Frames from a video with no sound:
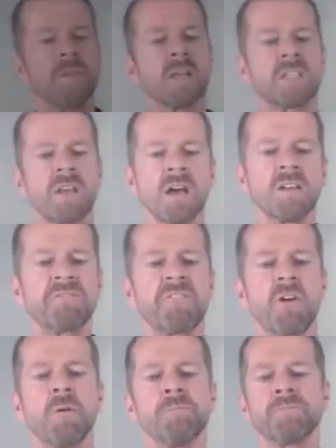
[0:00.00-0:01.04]
aside
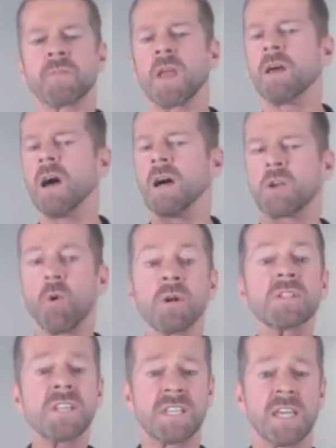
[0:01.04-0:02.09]
from
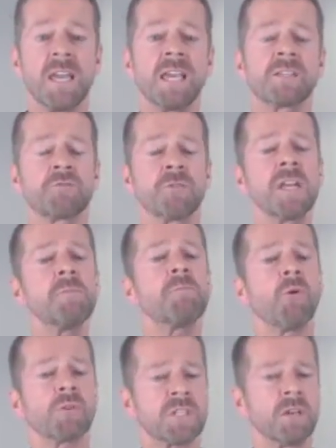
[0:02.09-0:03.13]
quantity, it's really
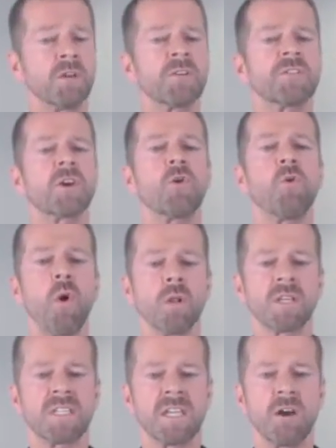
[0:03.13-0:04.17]
important to look at the
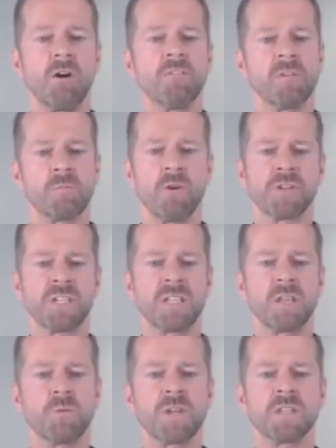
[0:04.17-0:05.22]
quality of the protein
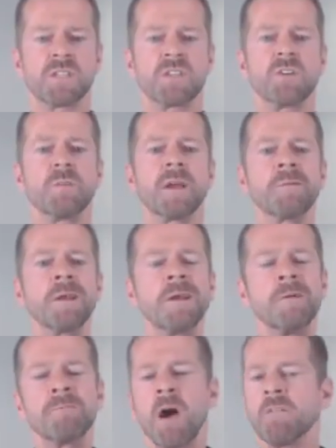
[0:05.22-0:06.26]
that we're consuming.
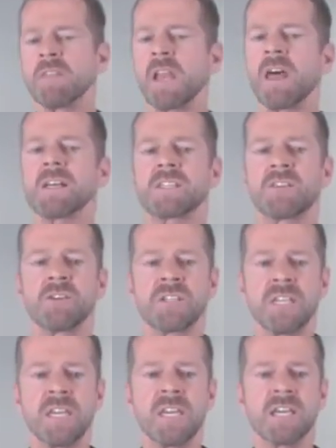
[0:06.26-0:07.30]
Now, over the last 30
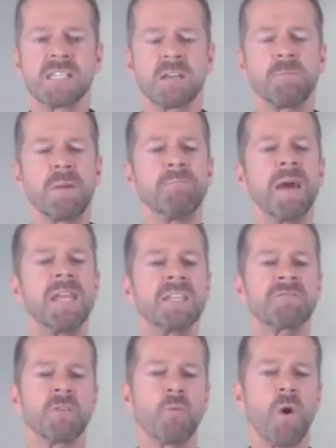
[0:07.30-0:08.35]
years, there have been many
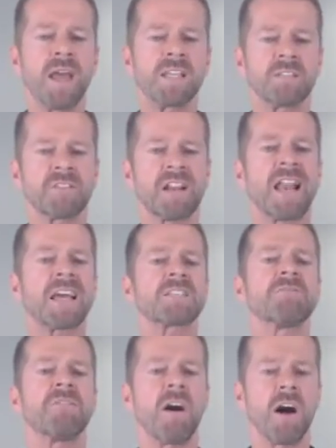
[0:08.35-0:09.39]
different ways of
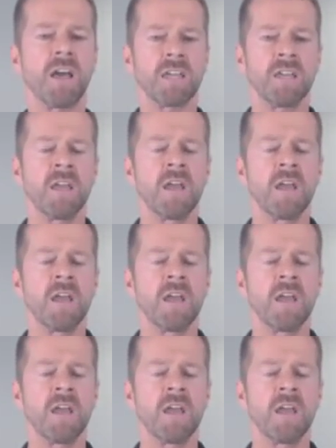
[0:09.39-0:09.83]
classifying